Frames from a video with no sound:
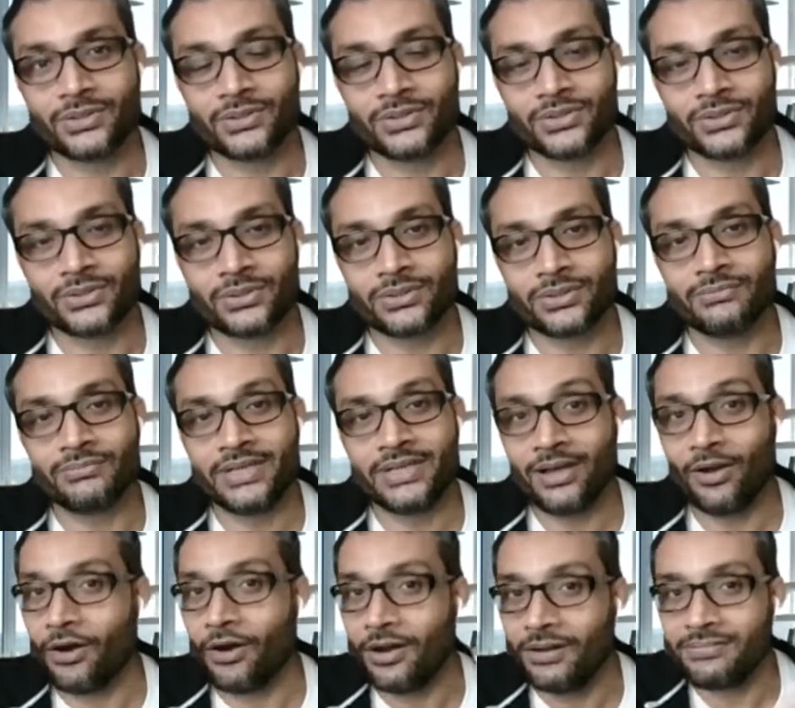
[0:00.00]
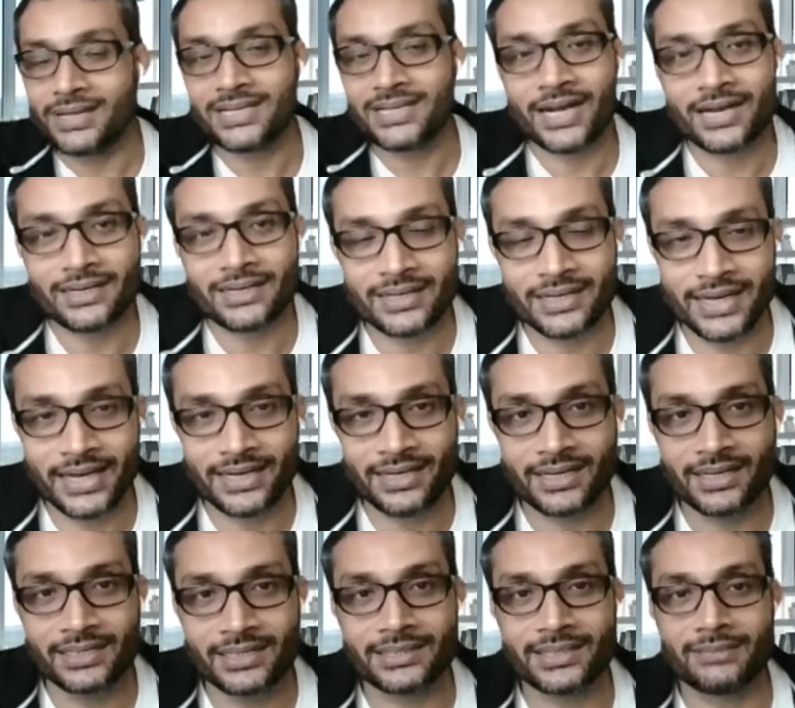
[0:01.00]
So we always had a great
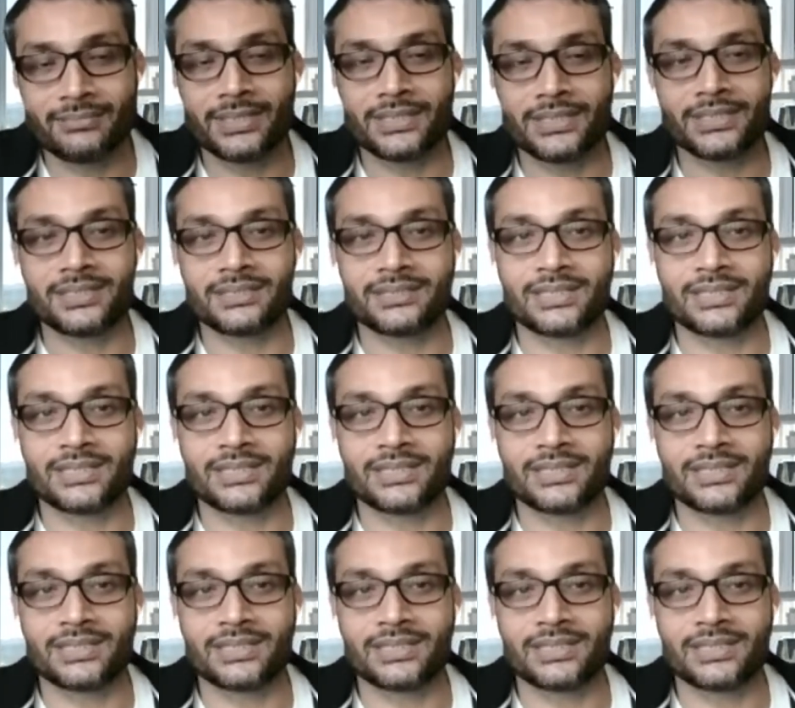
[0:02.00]
customers